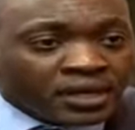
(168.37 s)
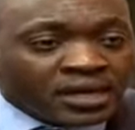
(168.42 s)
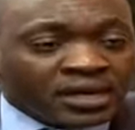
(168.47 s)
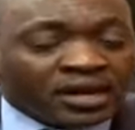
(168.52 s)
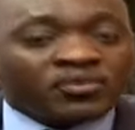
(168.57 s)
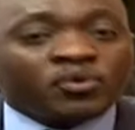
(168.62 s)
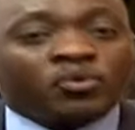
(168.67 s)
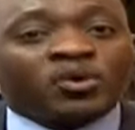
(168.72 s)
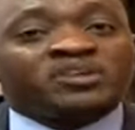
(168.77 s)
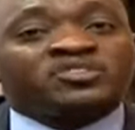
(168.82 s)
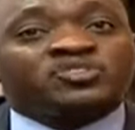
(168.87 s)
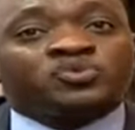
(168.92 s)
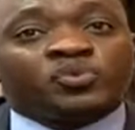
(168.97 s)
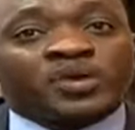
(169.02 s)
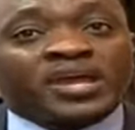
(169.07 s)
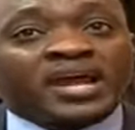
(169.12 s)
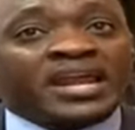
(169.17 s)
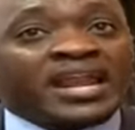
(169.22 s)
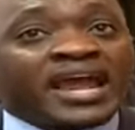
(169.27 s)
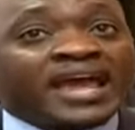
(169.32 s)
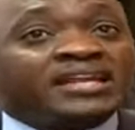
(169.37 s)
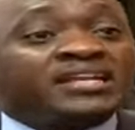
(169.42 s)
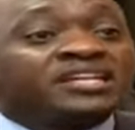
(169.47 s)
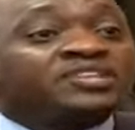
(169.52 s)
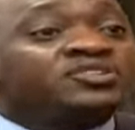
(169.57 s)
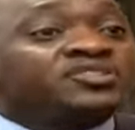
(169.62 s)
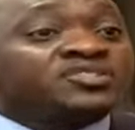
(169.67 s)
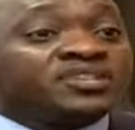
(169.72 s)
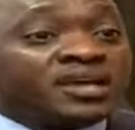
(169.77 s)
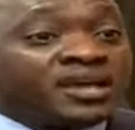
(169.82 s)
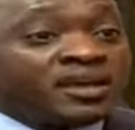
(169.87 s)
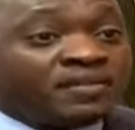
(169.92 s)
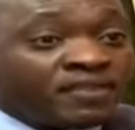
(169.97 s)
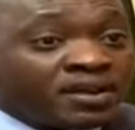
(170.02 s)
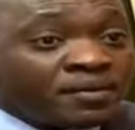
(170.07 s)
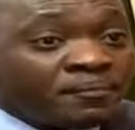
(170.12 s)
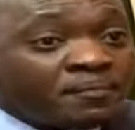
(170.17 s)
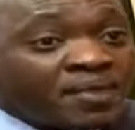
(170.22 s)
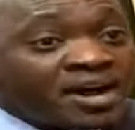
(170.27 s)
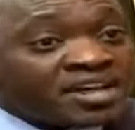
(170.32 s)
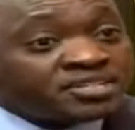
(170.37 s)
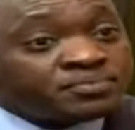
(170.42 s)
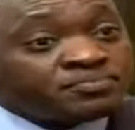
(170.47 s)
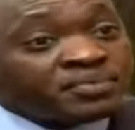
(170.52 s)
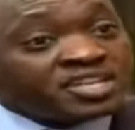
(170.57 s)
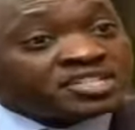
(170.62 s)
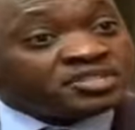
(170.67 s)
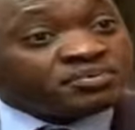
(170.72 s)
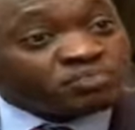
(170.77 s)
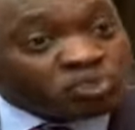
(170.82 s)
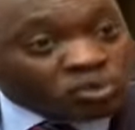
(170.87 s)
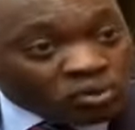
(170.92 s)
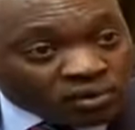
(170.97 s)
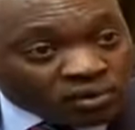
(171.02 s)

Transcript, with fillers: In other words, we are likely to see they even not, much, They much did not